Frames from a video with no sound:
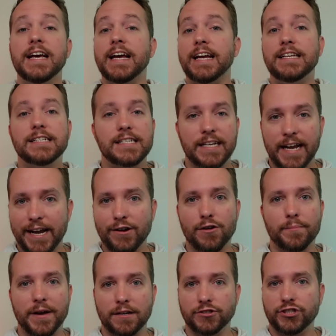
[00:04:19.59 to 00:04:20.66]
He doesn't care
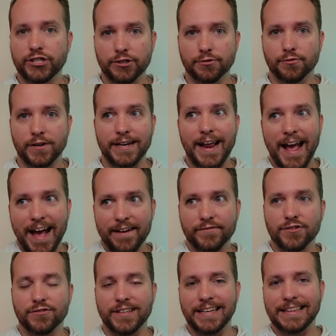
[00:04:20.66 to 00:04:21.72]
about children
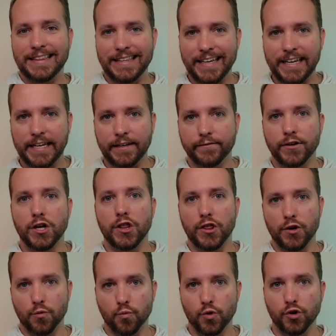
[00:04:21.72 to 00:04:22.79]
after they leave
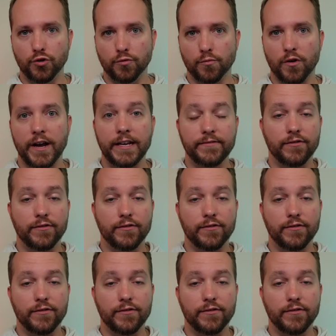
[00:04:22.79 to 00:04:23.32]
the womb, right?